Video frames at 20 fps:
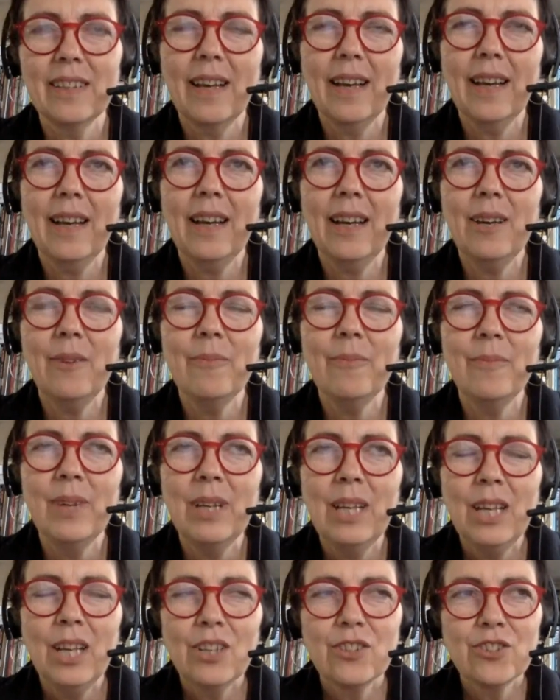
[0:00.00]

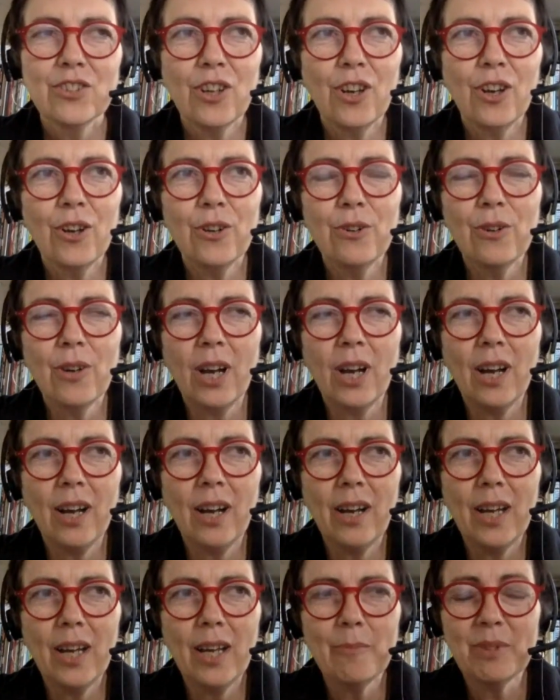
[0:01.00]
So
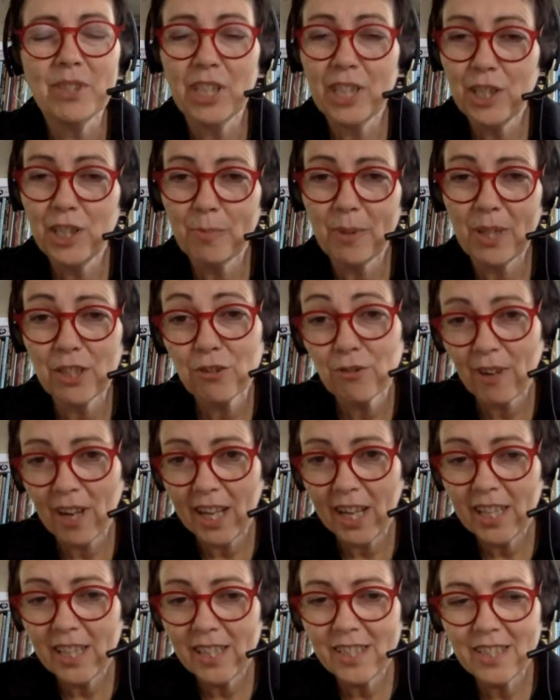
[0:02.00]
I'm a teacher by
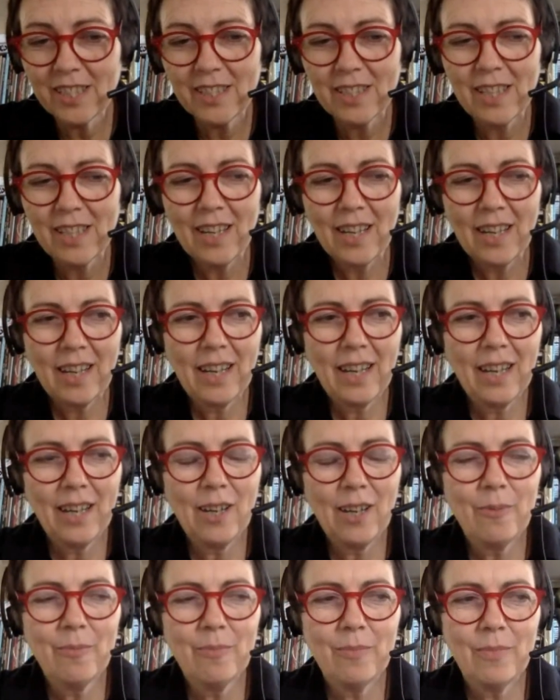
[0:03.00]
trade,
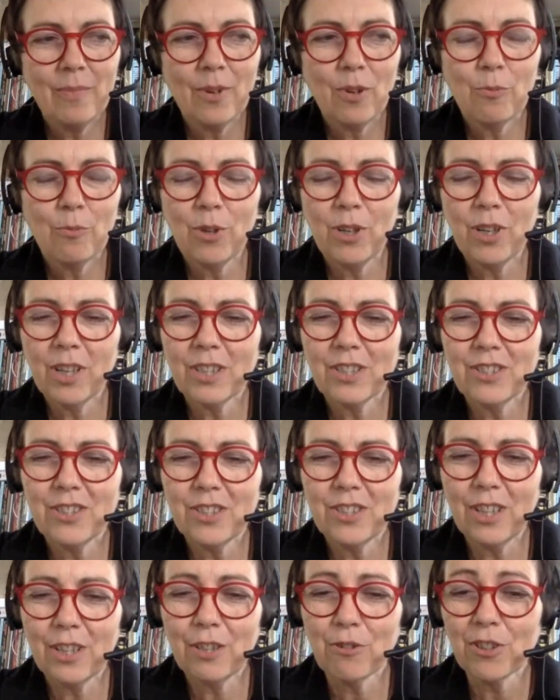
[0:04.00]
worked
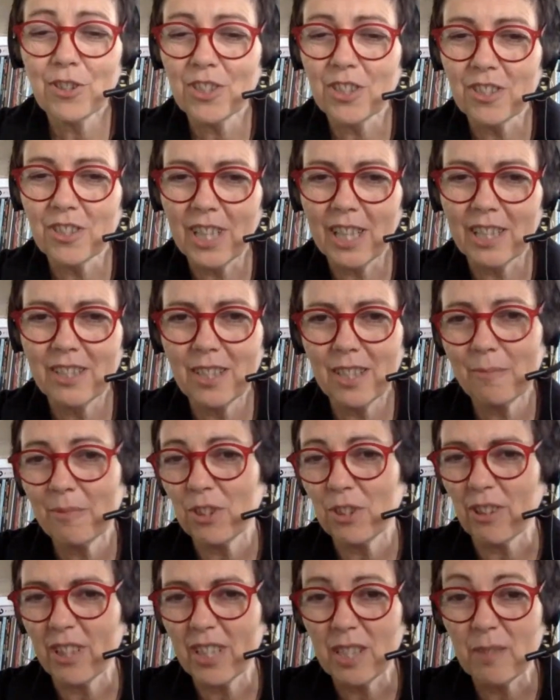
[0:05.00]
across the sector, but
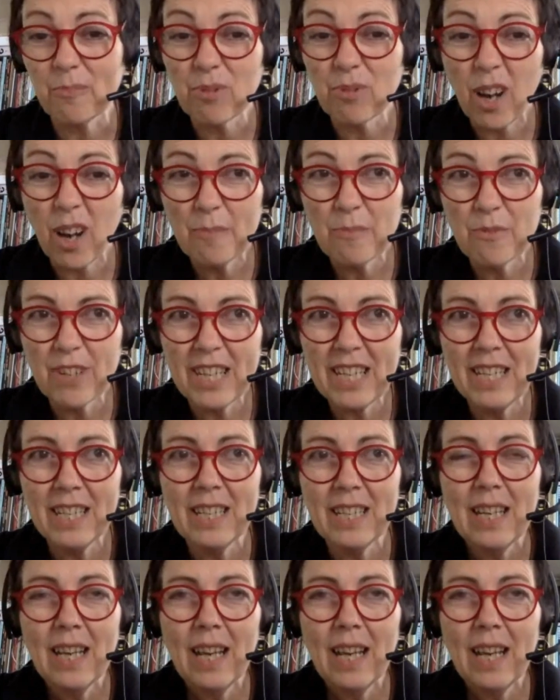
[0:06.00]
trained in primary.